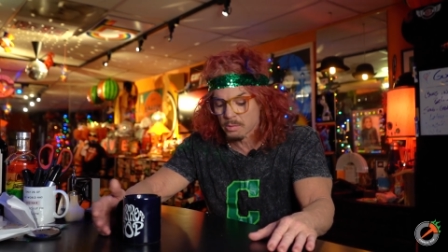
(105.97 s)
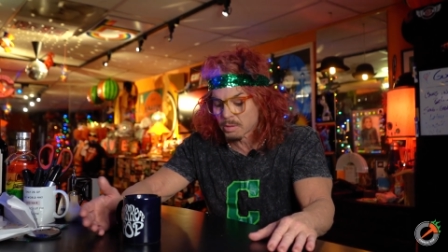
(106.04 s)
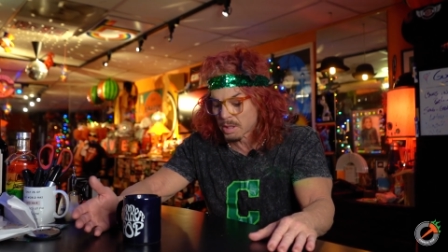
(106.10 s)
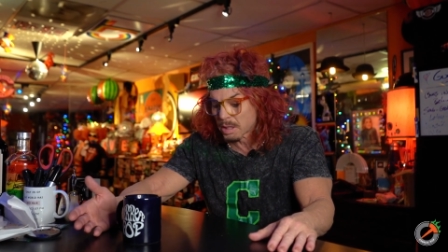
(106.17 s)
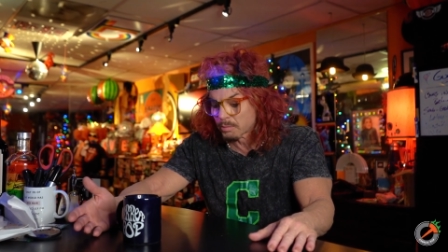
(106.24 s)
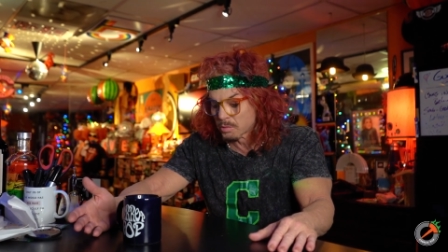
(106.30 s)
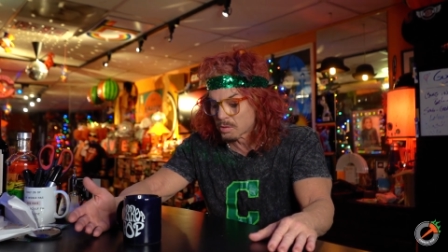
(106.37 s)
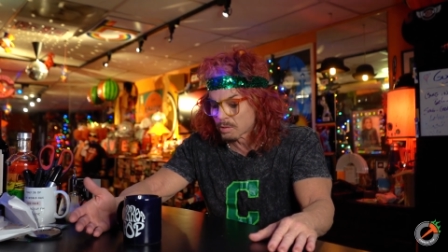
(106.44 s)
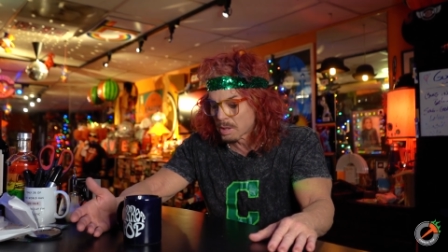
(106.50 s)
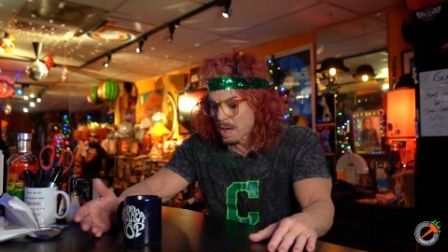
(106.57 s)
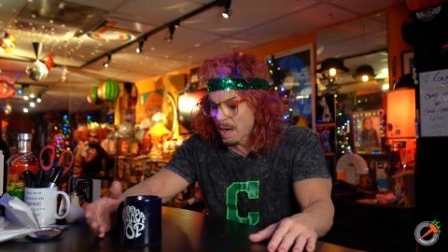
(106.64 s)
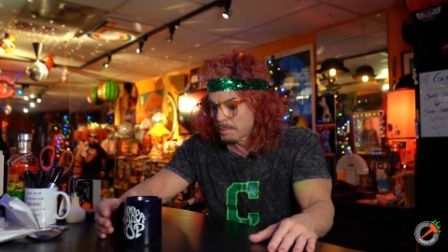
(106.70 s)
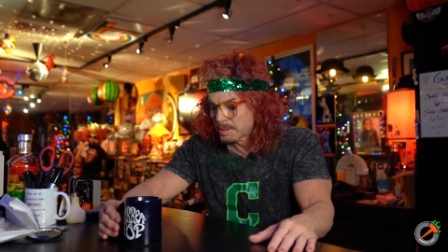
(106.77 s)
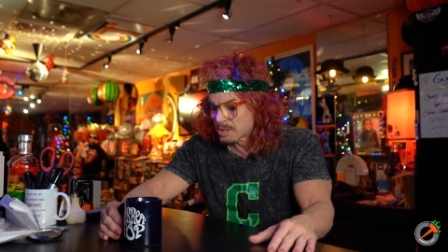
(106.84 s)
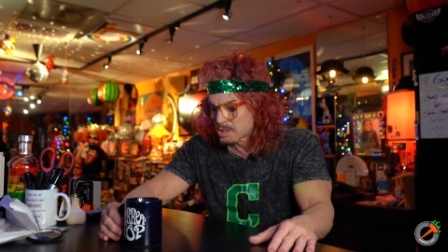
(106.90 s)
a real
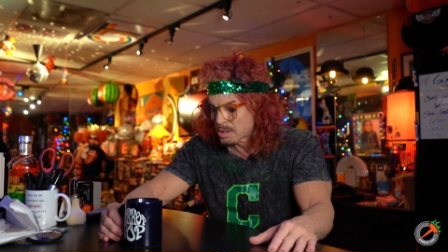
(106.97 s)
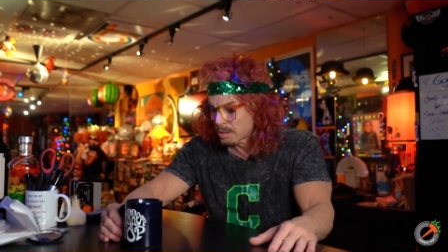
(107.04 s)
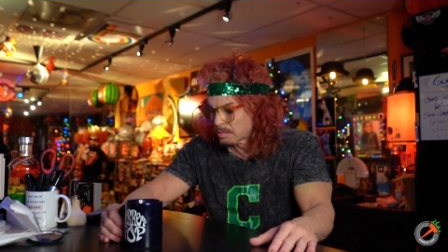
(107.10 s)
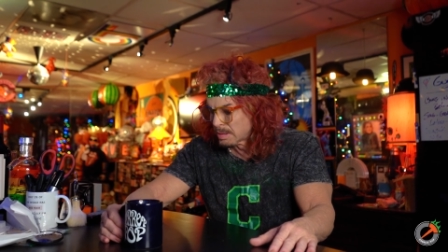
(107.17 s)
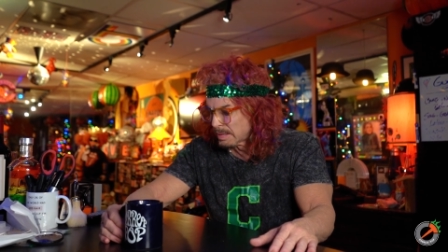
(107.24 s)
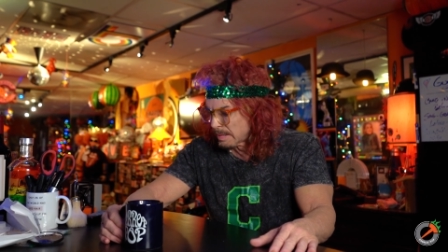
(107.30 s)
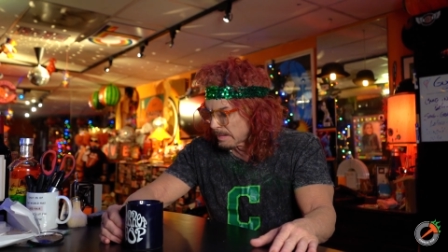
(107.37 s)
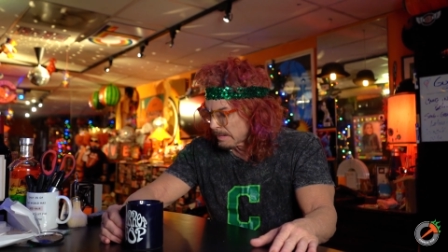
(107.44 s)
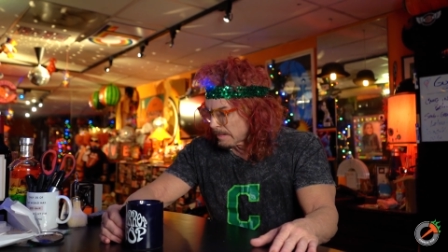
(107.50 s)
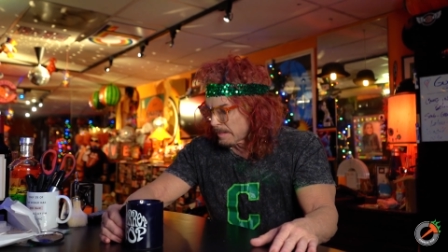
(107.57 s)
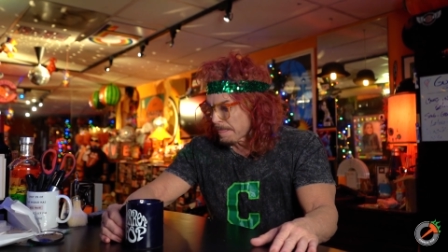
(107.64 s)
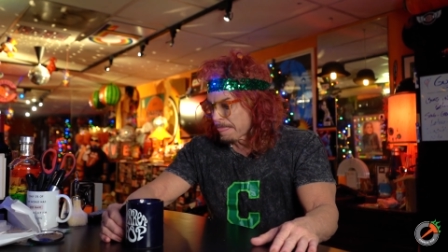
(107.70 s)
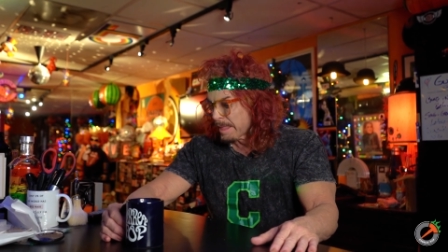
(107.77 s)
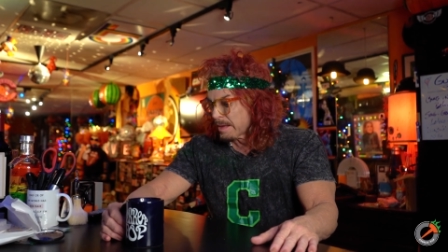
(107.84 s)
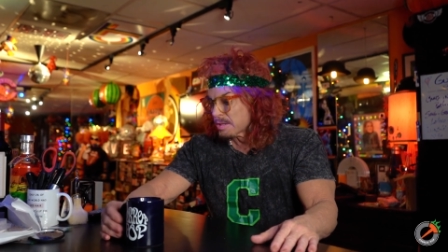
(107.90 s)
comedy show.
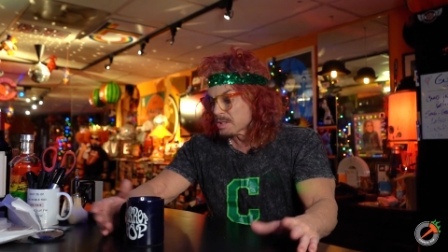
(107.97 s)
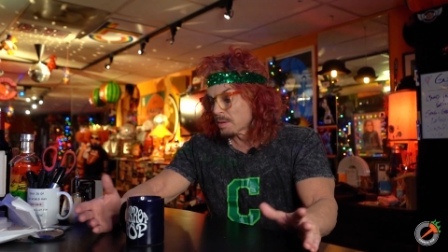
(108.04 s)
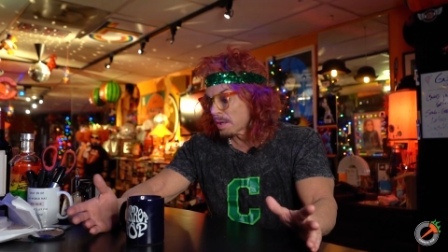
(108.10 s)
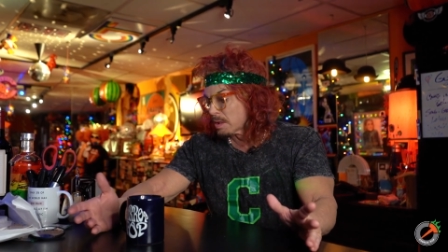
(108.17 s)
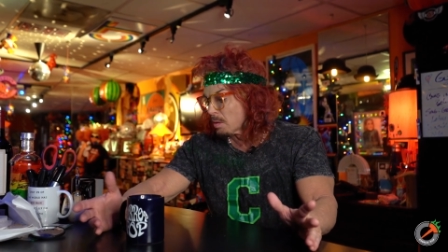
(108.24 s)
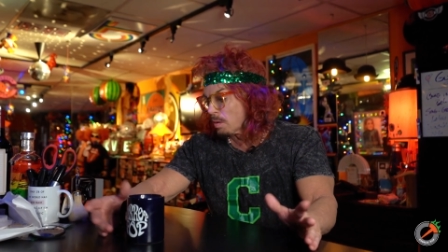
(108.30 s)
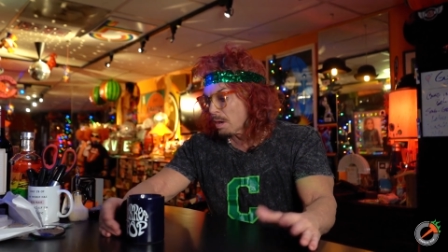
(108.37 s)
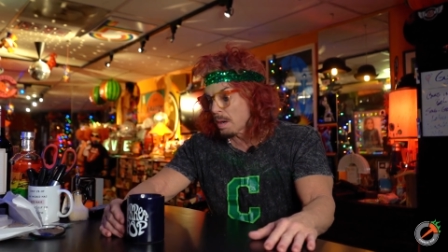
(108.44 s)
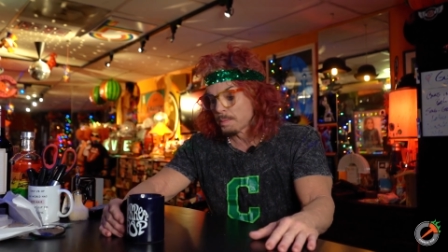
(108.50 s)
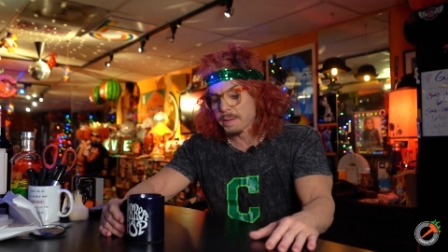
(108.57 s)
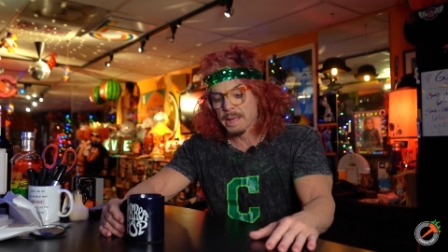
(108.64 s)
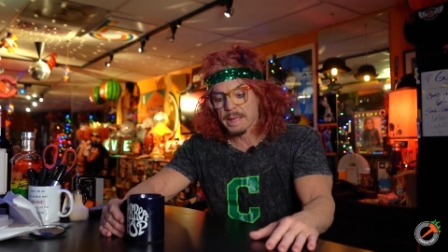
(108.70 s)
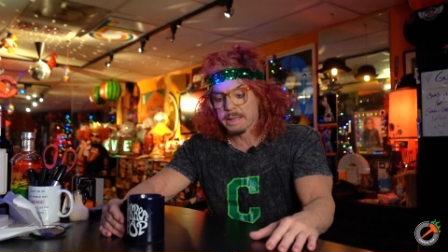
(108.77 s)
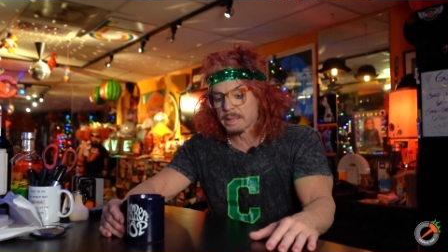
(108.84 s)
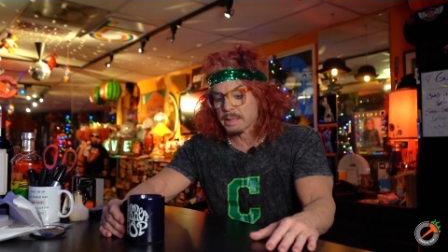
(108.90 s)
So I go up,
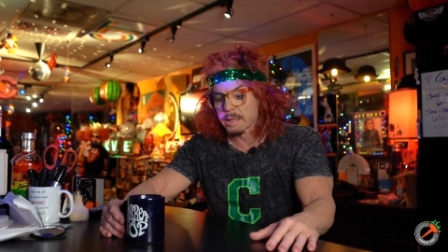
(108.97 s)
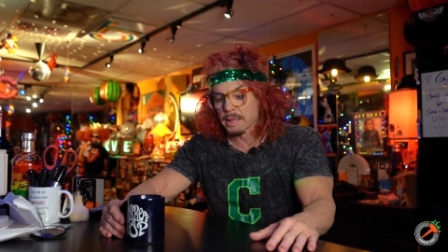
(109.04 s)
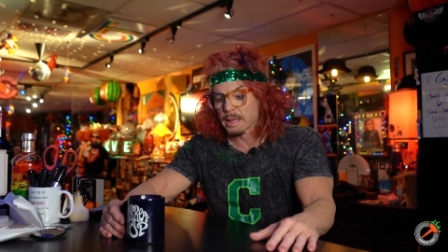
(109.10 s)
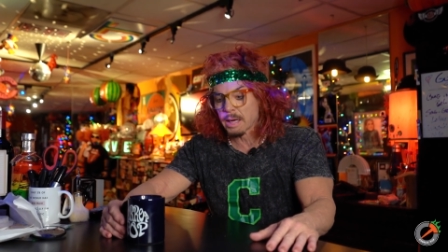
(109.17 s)
and